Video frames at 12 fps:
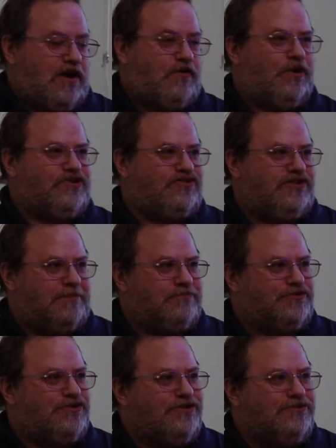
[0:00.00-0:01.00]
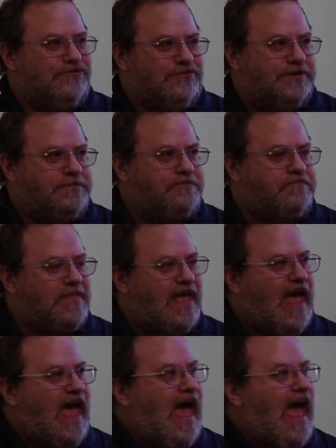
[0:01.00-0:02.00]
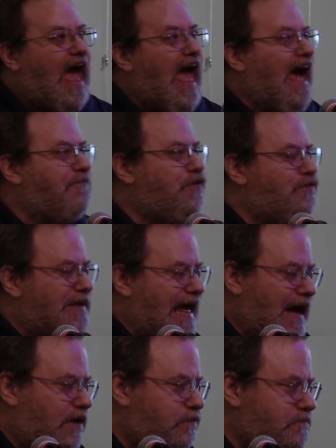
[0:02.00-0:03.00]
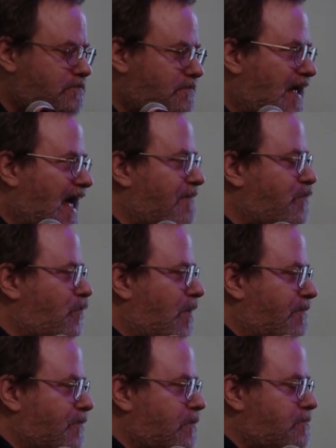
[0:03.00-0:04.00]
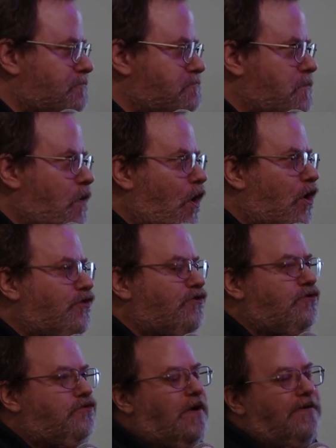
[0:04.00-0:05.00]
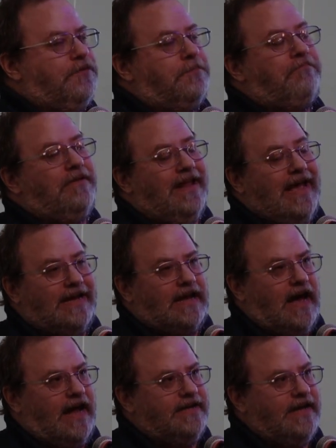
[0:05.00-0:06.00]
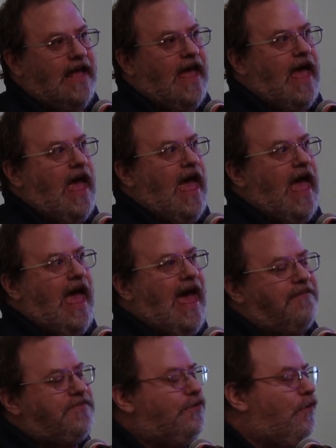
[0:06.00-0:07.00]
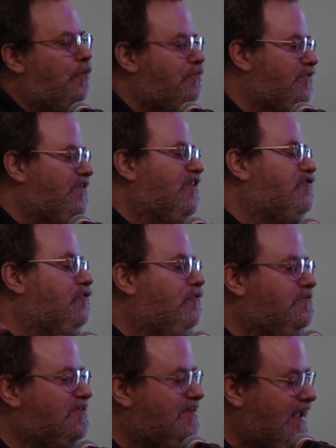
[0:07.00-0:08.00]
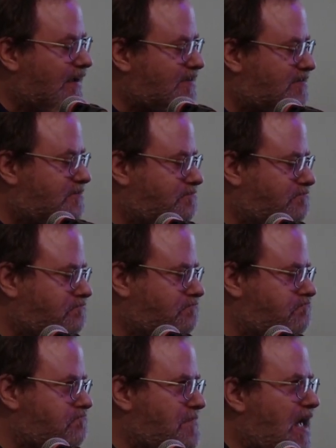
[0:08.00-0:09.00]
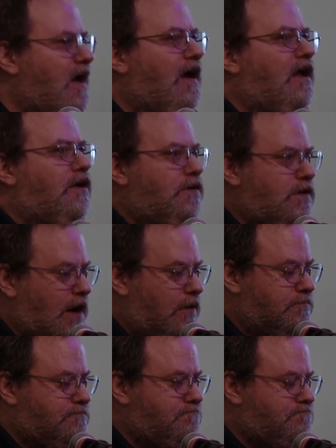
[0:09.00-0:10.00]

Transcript: Question number two, have you now, have you ever, or do you ever plan on having homosexual sex? No.